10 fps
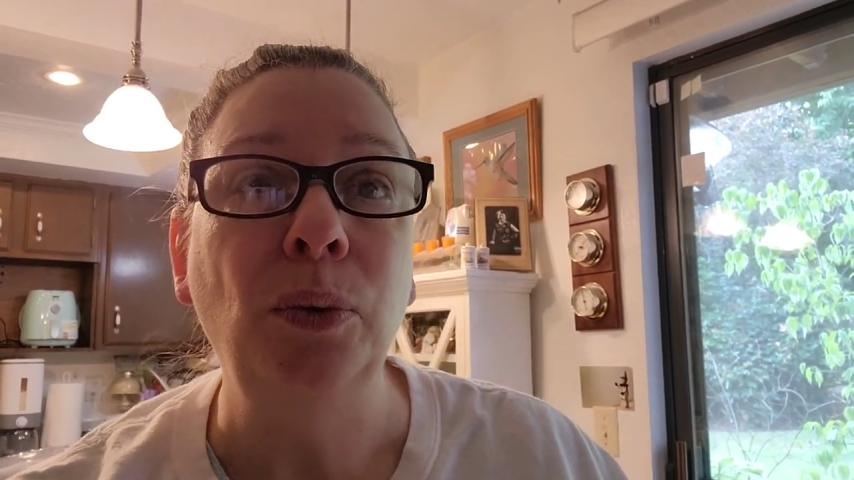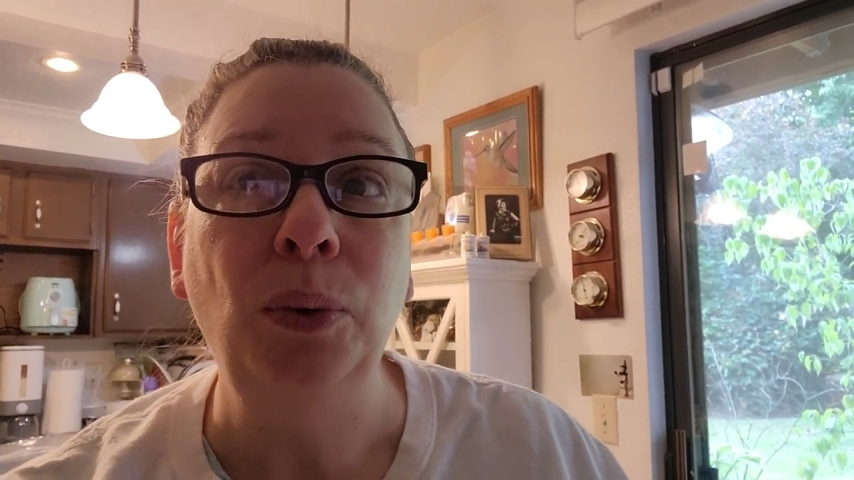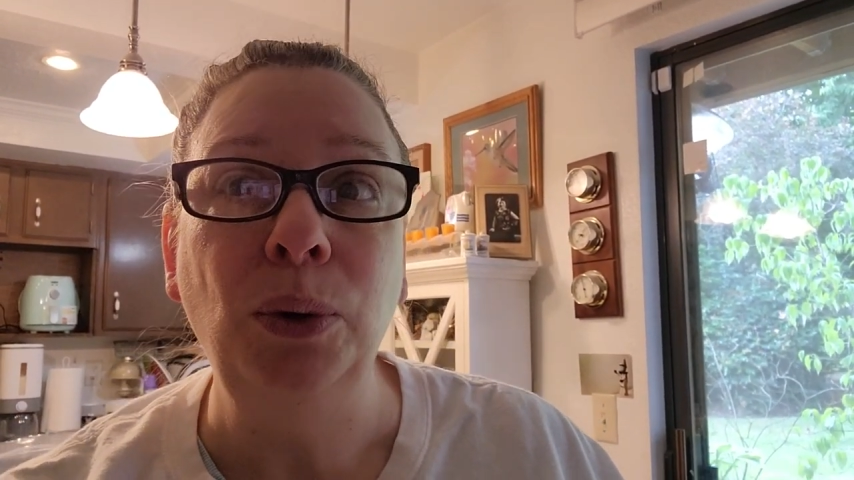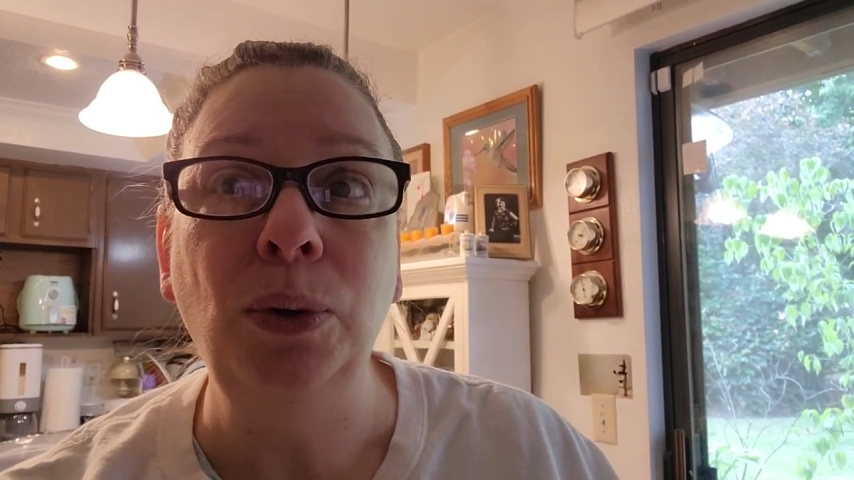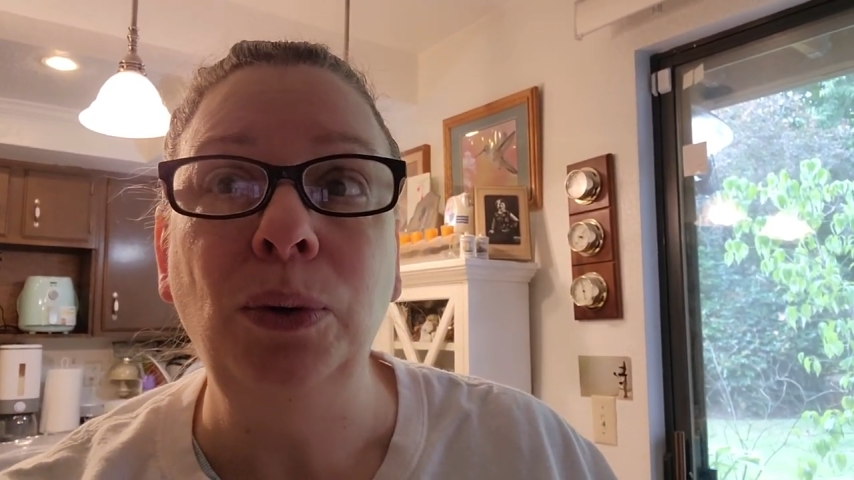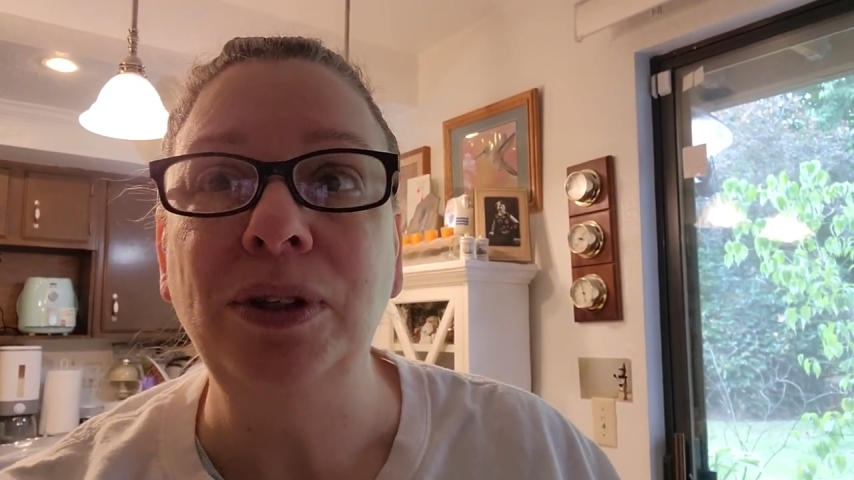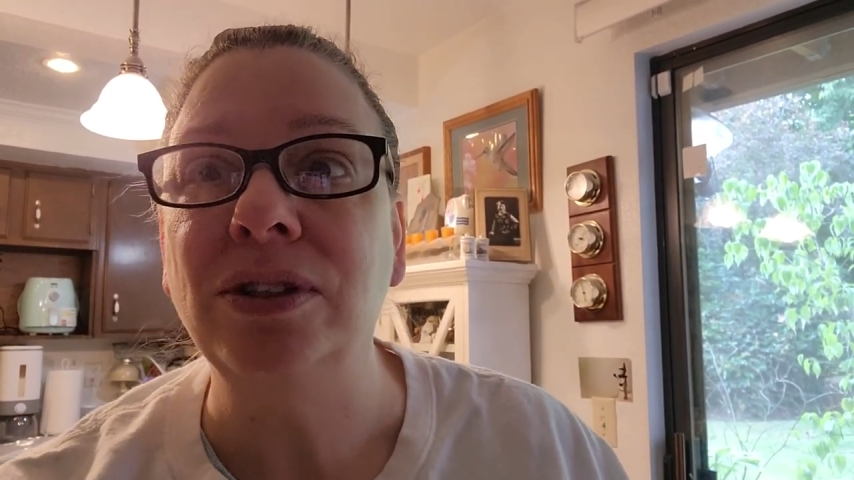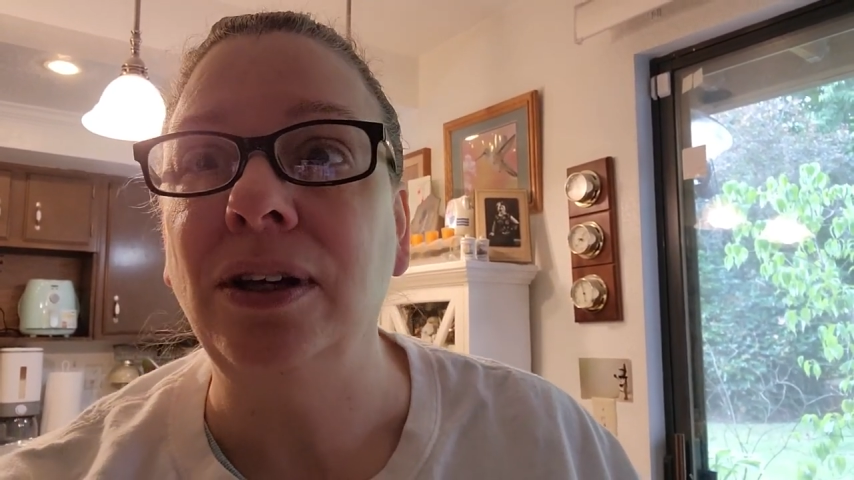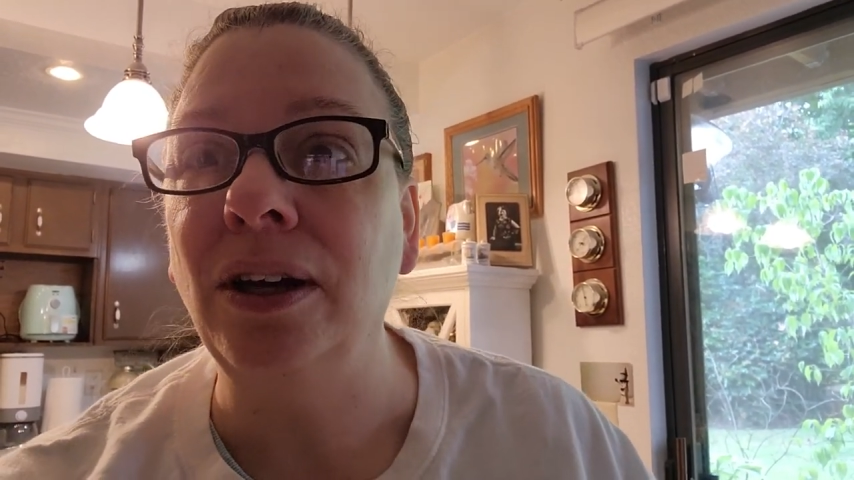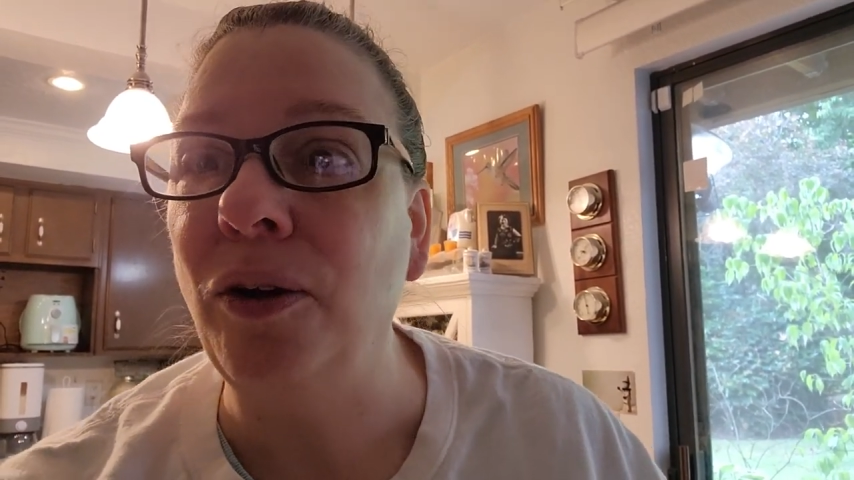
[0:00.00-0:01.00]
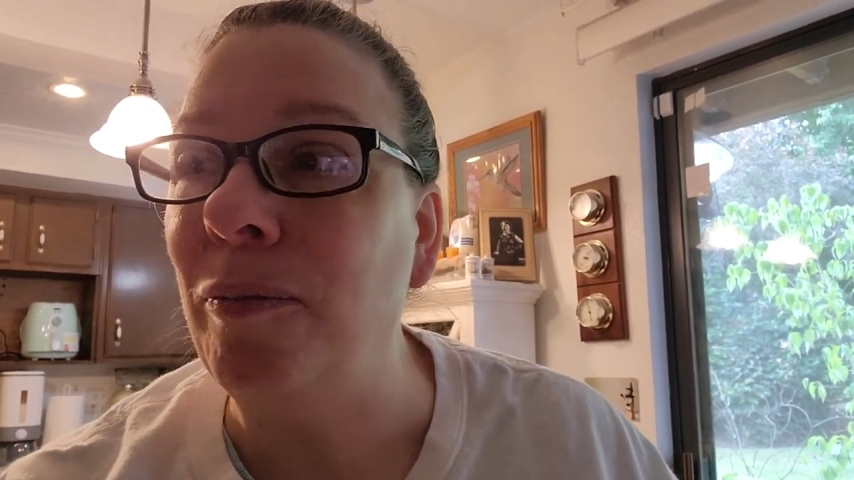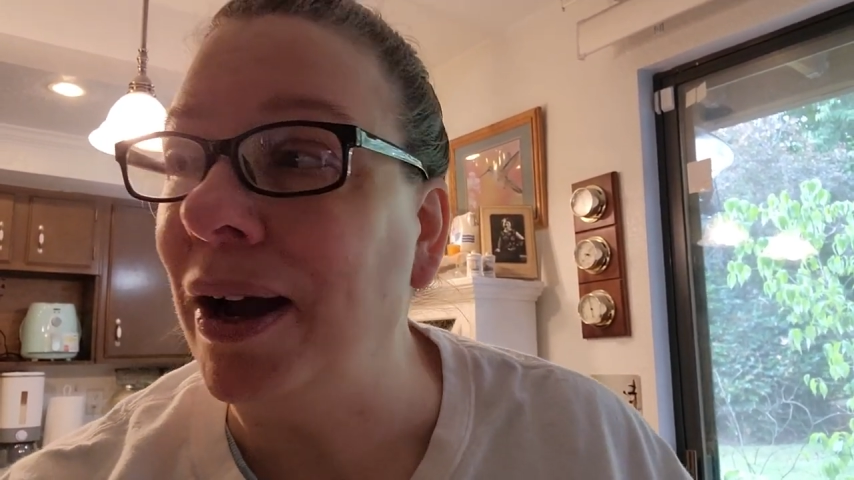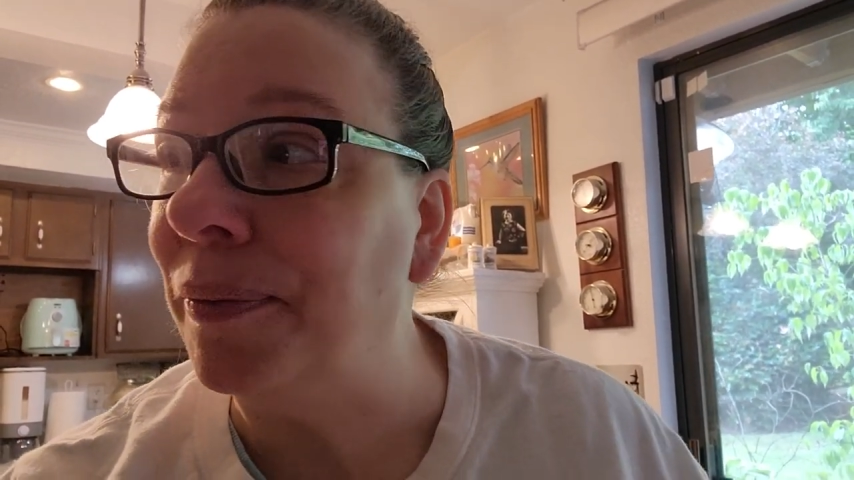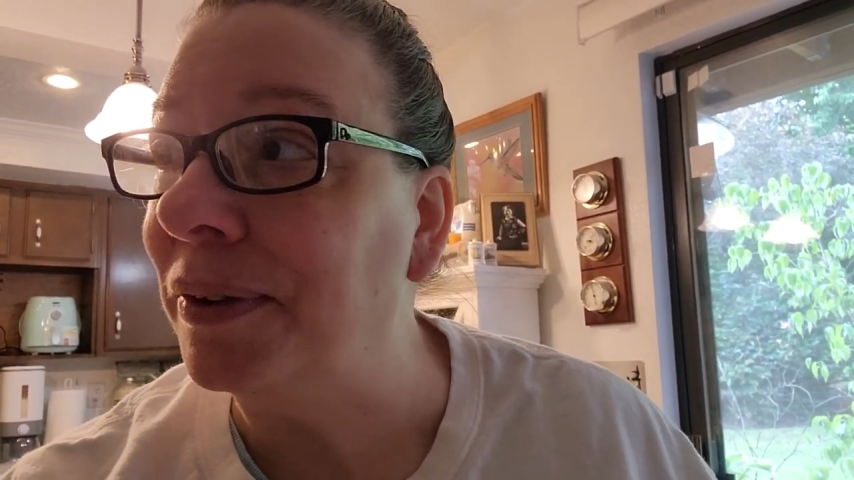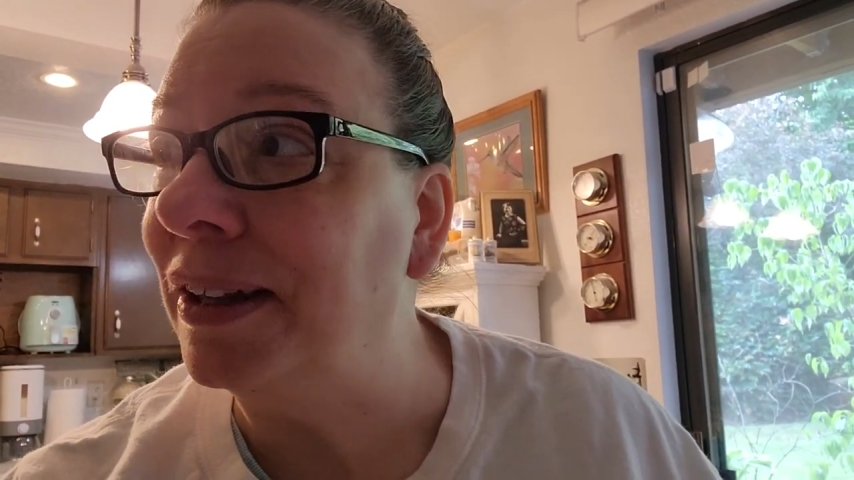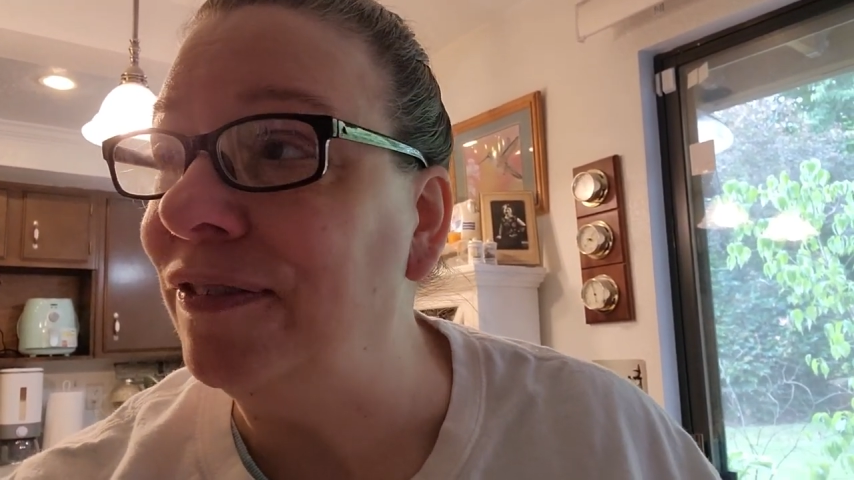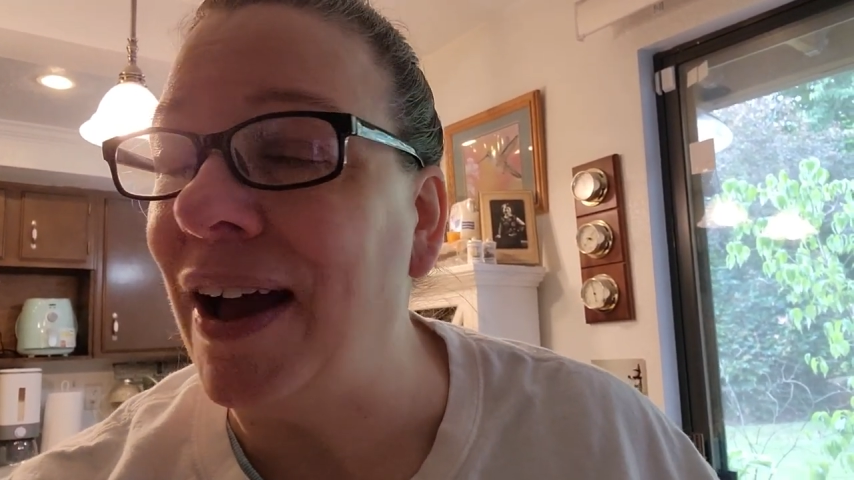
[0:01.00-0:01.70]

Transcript: Woo, it's going to go by really